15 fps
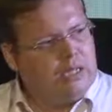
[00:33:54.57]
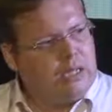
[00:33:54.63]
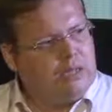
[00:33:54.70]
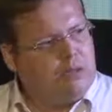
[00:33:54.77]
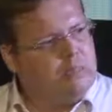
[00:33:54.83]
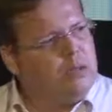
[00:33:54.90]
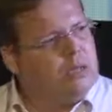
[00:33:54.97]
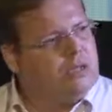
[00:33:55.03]
yeah,
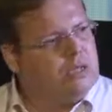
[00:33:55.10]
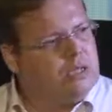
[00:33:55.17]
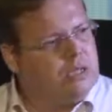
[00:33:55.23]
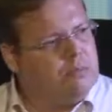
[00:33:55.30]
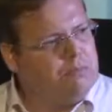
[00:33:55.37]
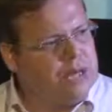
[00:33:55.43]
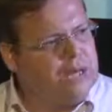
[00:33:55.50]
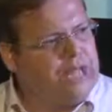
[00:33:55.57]
to put
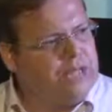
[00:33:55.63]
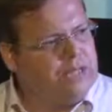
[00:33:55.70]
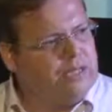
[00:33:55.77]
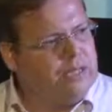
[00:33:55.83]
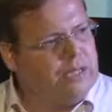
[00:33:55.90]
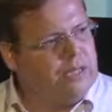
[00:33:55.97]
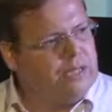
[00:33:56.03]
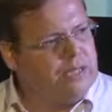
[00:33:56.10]
uh, money
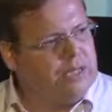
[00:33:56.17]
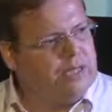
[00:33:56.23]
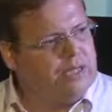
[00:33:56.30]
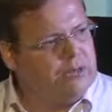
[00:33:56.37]
in, in mm.